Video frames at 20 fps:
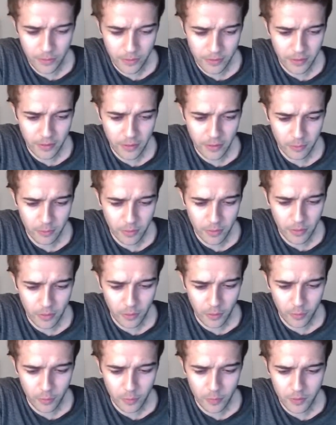that can be
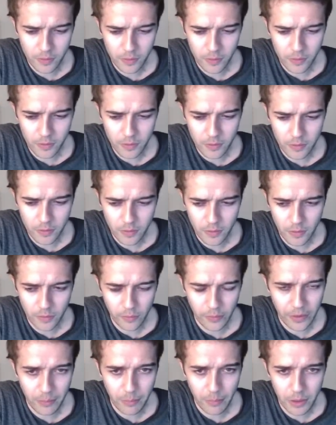helped
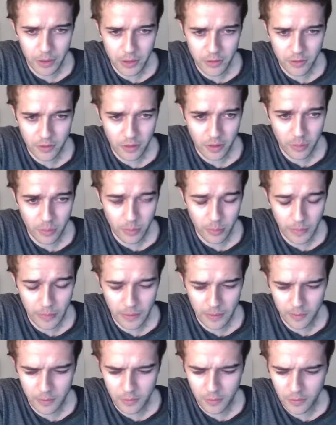all that much. It can be
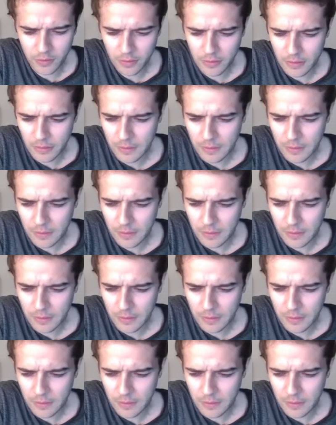managed.